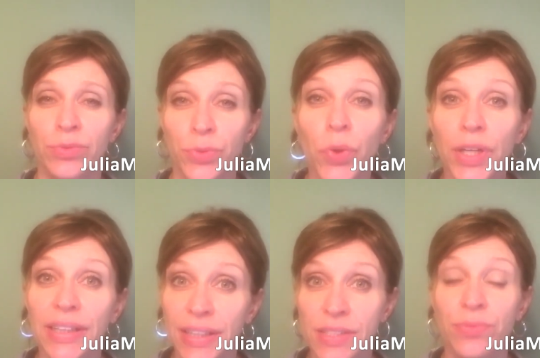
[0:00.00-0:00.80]

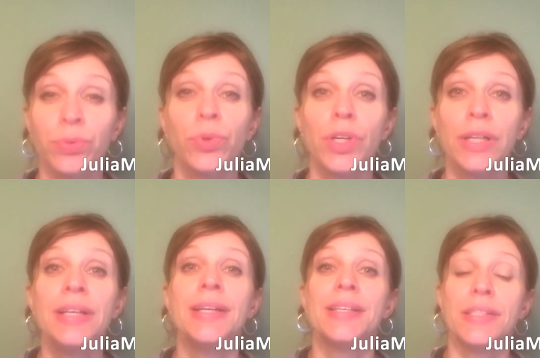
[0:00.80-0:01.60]
40, that's four
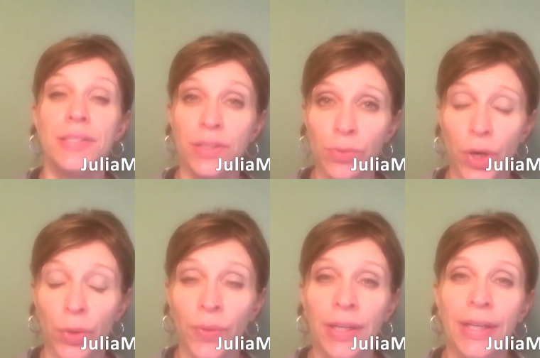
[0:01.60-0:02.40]
zero.